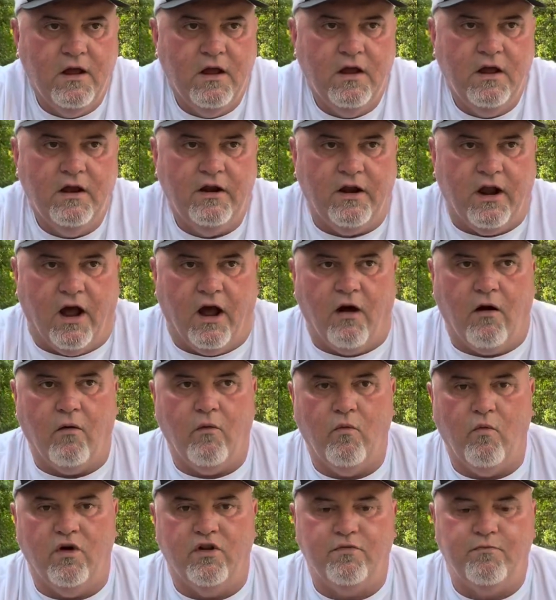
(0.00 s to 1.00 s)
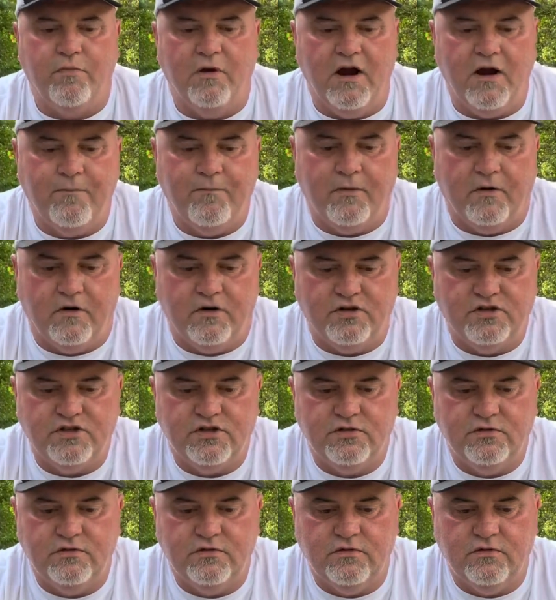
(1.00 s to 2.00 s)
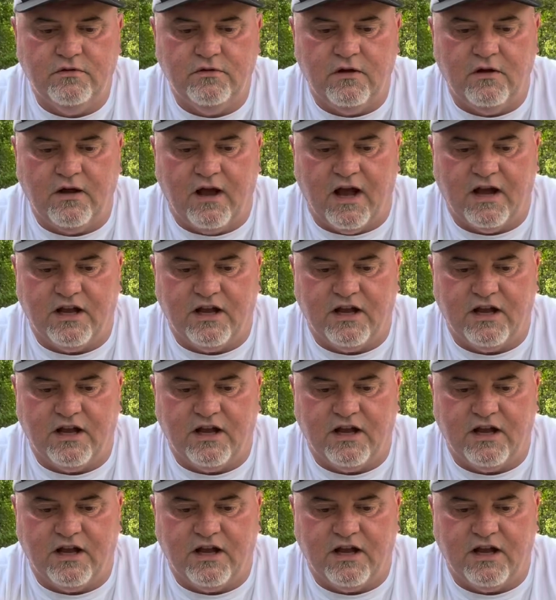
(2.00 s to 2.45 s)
Now, with peppers, I